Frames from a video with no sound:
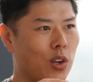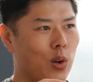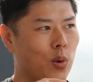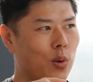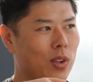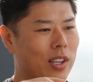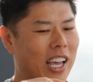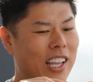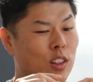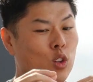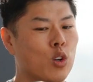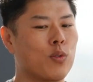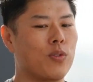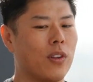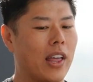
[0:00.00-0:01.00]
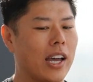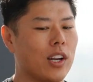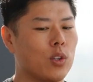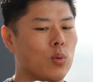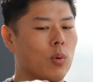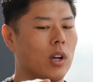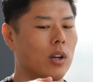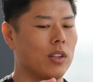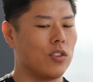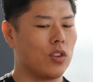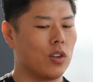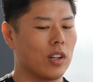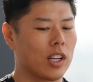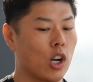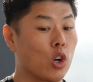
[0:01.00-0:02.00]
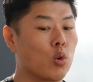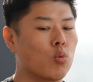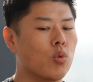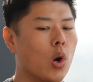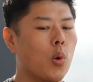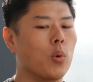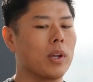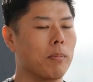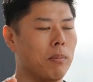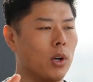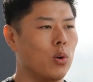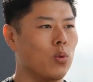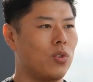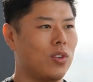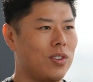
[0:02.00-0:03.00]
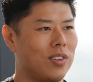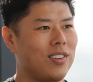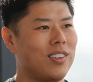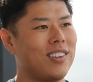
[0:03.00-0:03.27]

So I look for that as well. Is there like a growing moat?